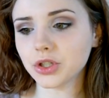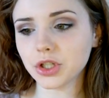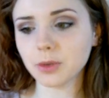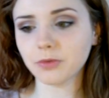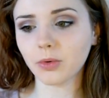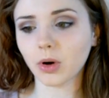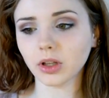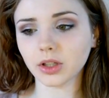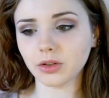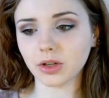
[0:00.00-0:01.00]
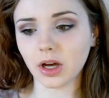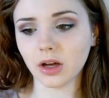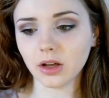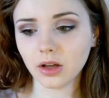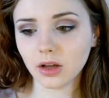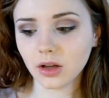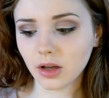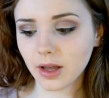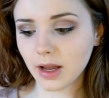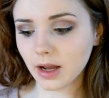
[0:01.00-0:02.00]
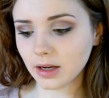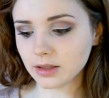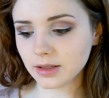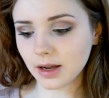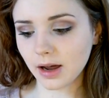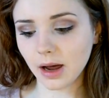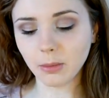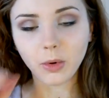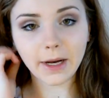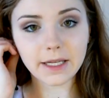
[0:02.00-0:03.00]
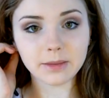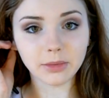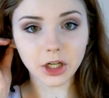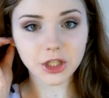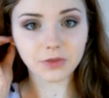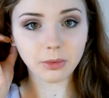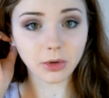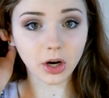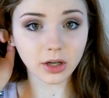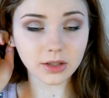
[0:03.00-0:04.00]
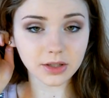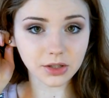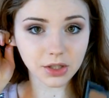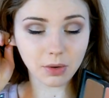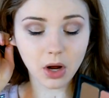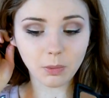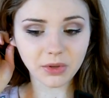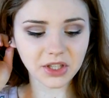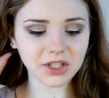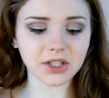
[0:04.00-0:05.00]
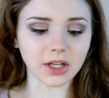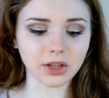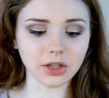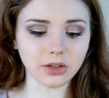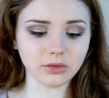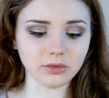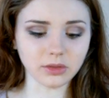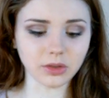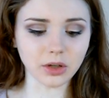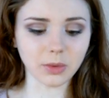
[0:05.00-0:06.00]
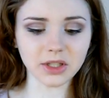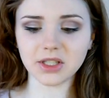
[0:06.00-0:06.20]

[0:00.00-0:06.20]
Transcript: dupe for Laguna and, Orgasm Blush from NARS, the Duo, but this is, the Laguna one.